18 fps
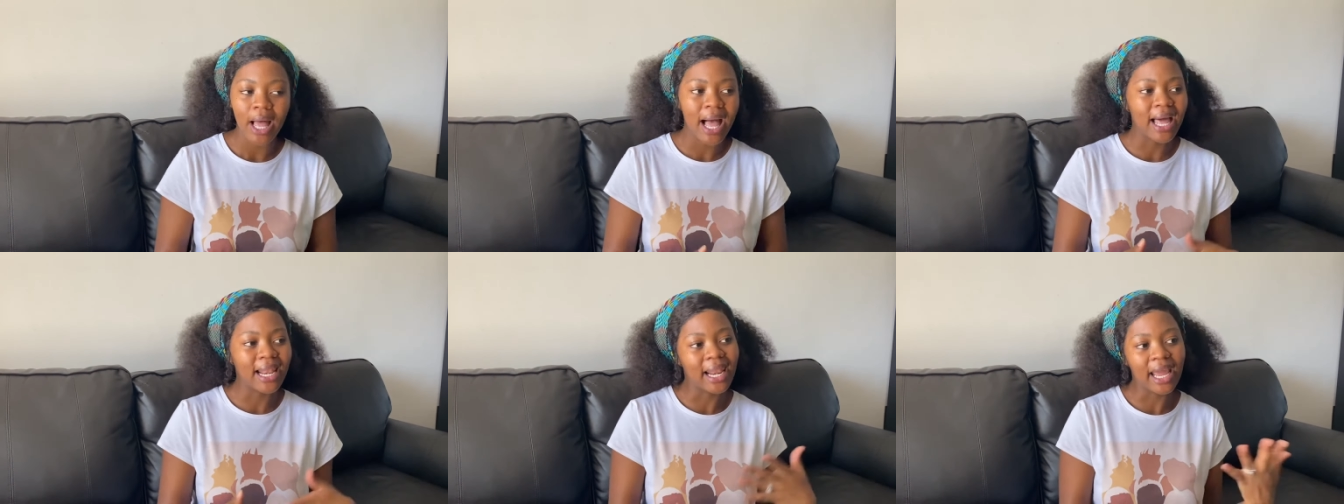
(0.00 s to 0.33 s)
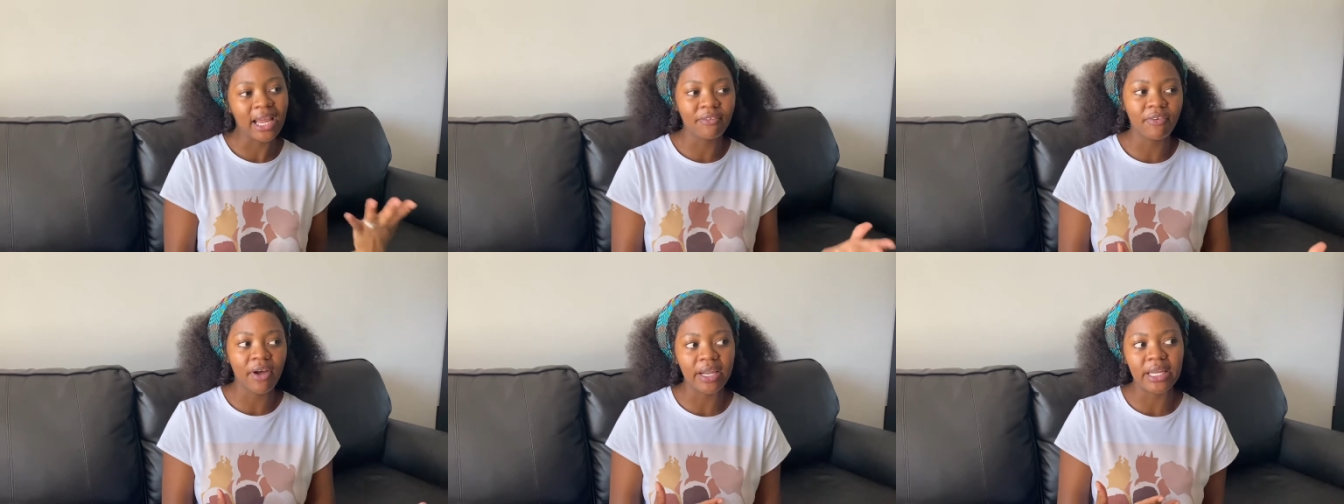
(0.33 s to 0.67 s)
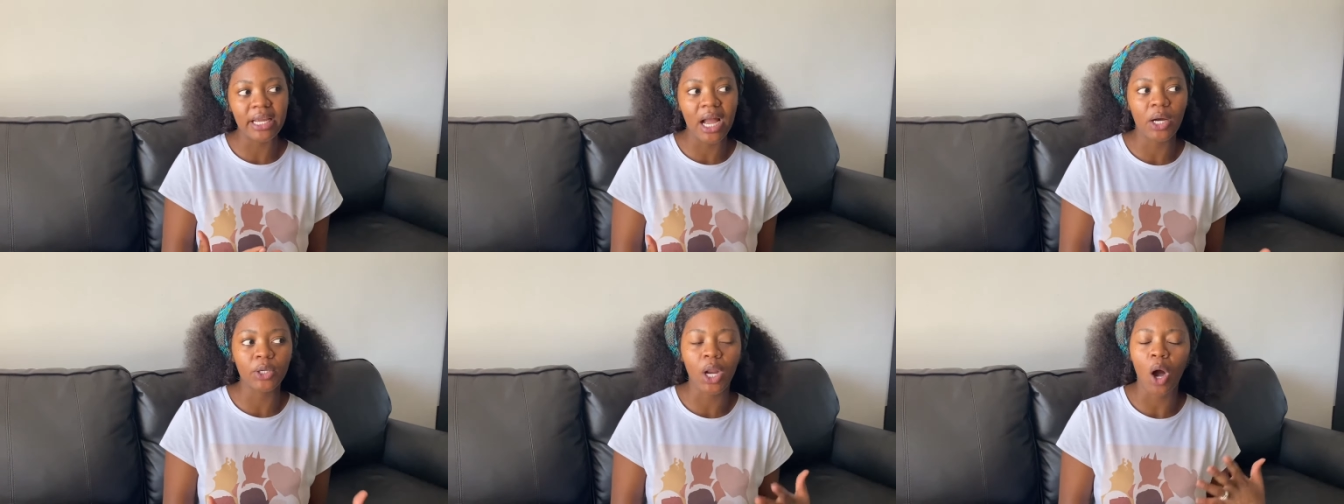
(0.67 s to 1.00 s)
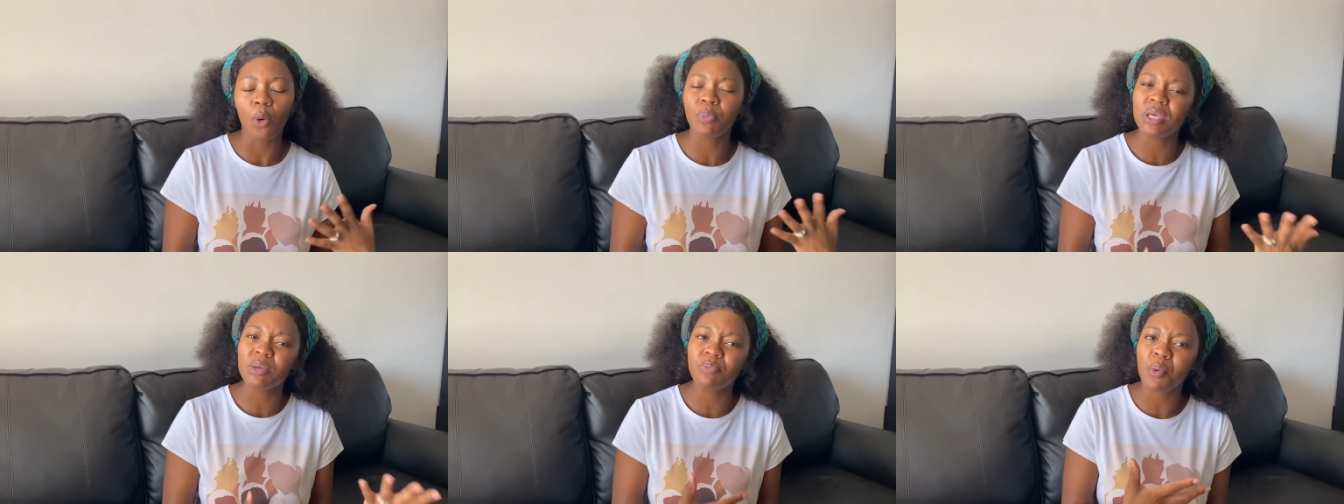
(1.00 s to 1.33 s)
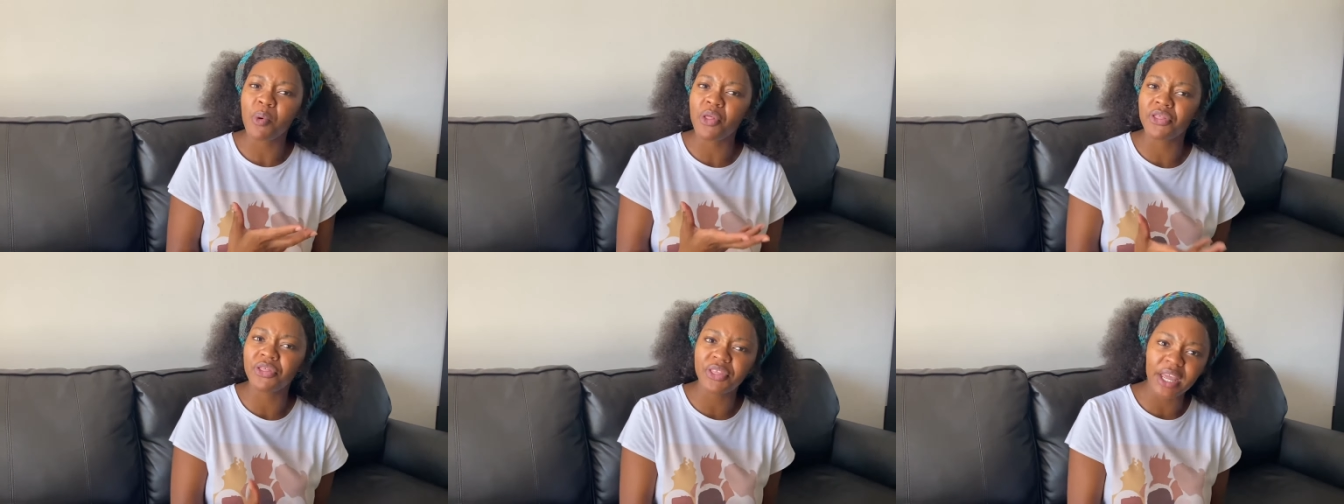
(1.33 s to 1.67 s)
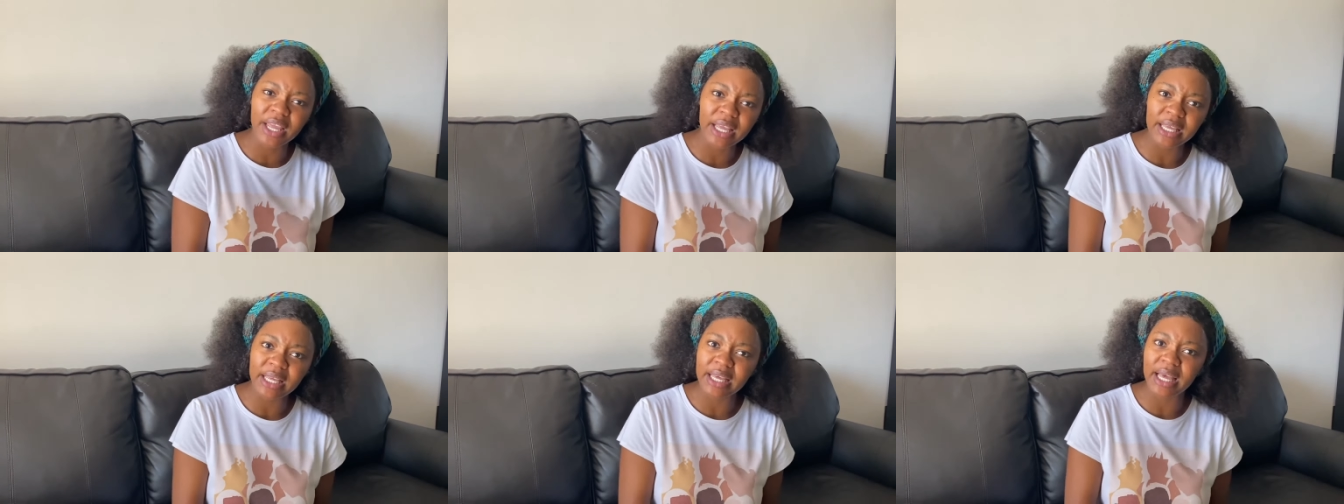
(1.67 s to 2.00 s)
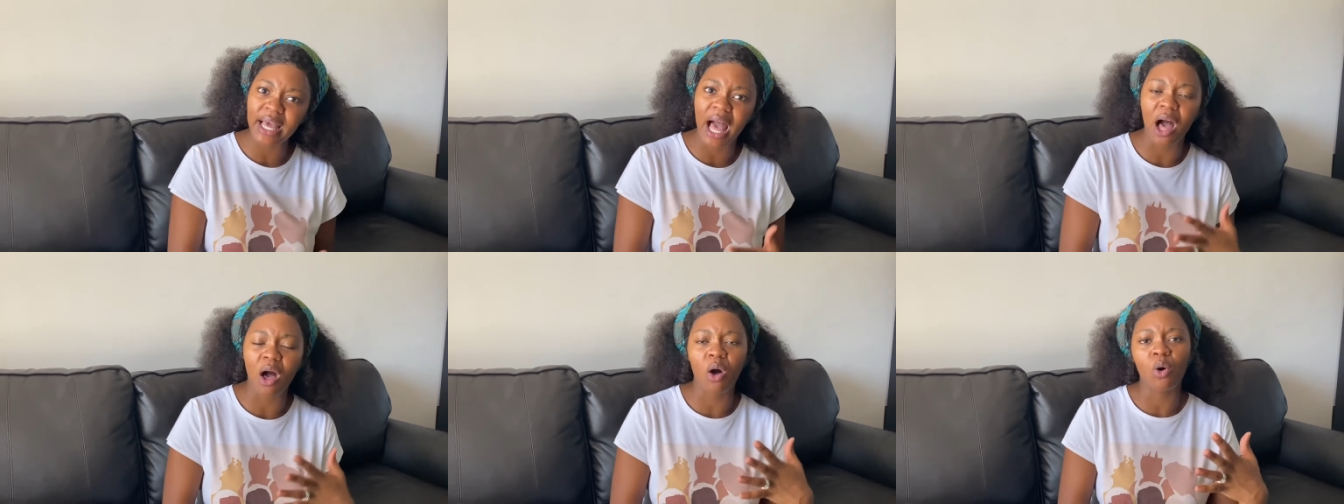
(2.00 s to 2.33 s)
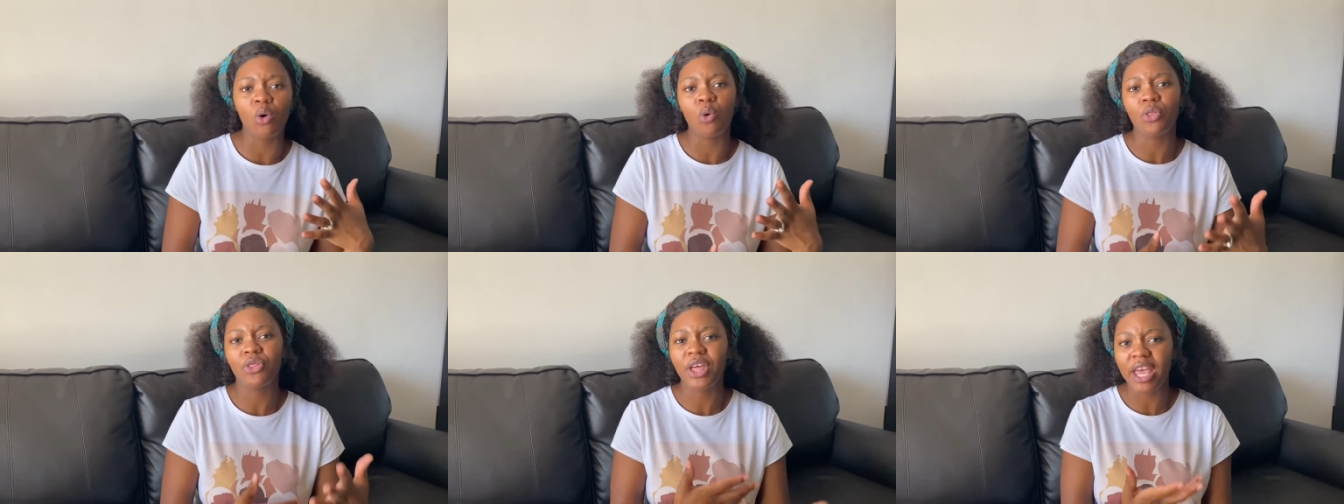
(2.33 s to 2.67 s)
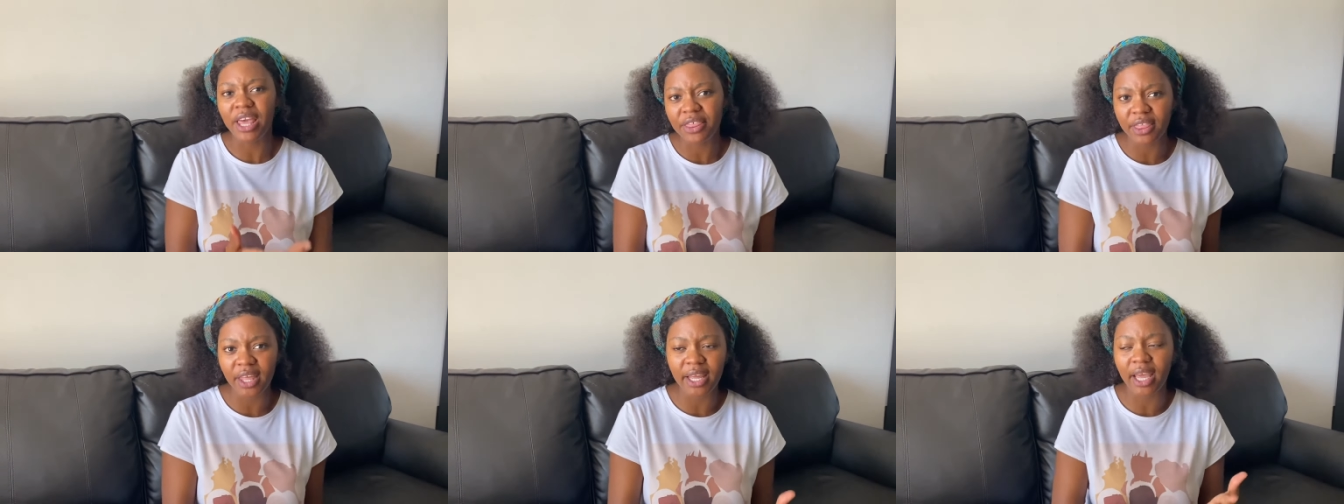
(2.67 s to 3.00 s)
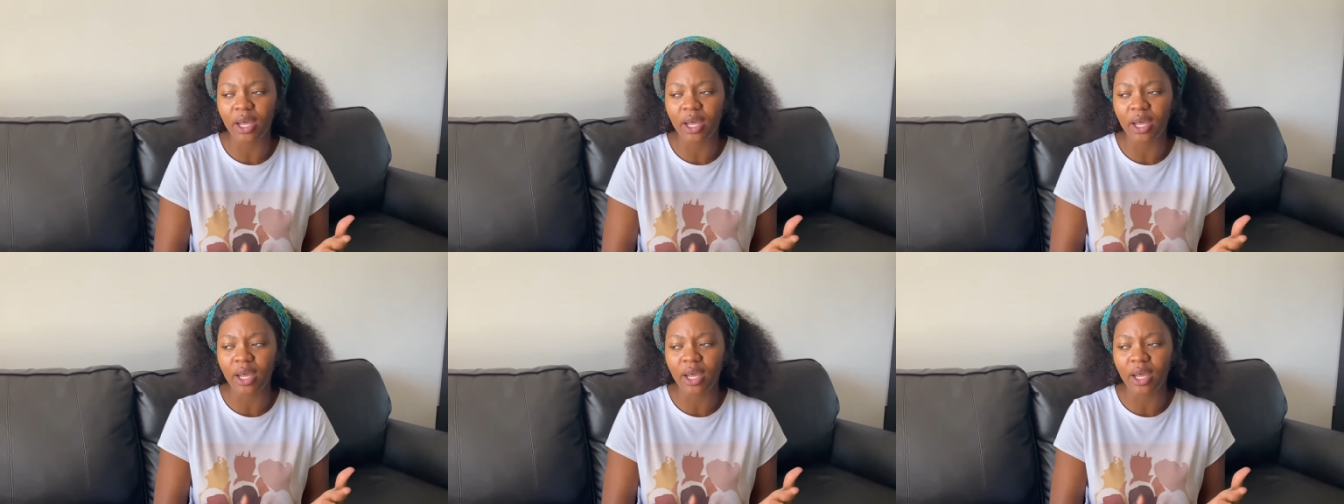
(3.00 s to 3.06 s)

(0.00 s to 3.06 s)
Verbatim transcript: I like finding out how people think, how they think,